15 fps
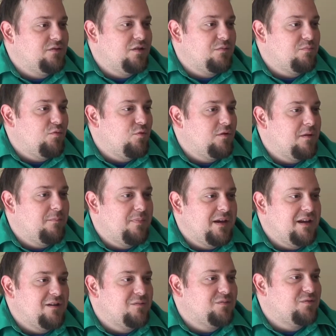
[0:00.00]
took more to
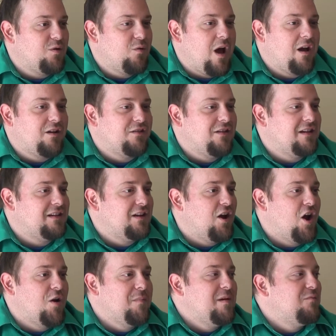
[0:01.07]
beat him, so how do you think the
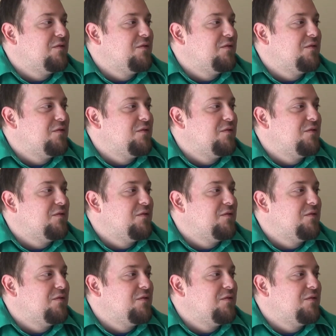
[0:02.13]
army